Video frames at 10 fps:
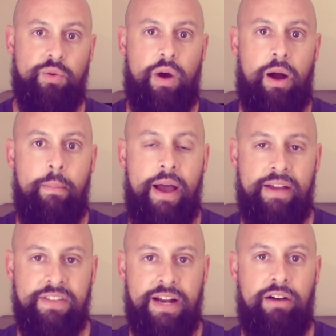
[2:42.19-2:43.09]
a while
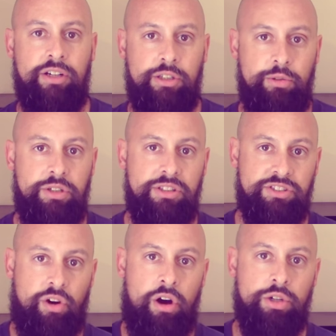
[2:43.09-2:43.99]
back that I'll include in
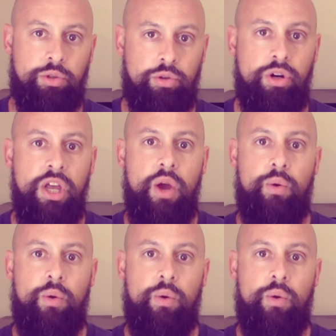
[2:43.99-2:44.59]
this article,